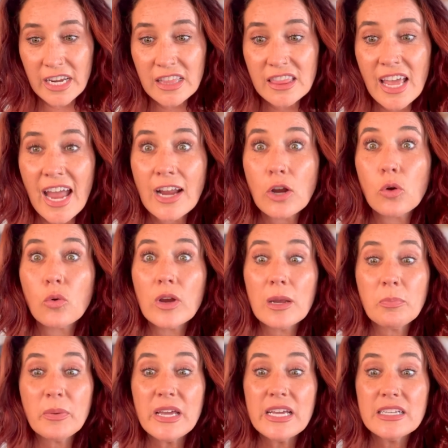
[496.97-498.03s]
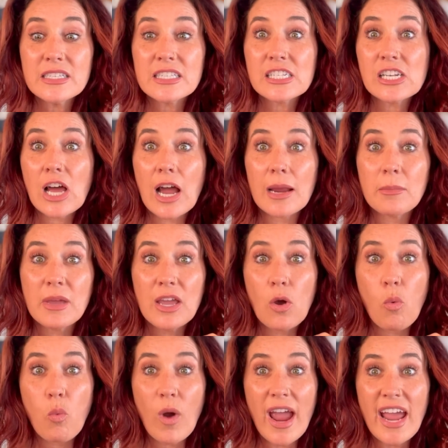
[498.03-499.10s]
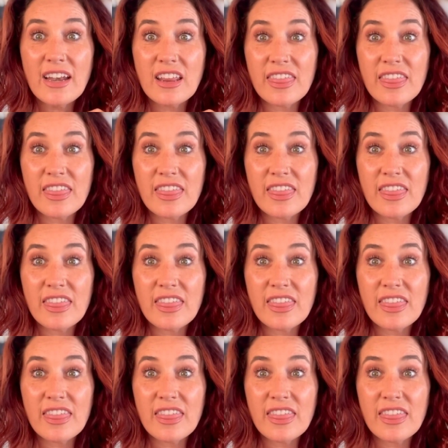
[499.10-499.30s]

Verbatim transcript: at that creepy, slimy, wet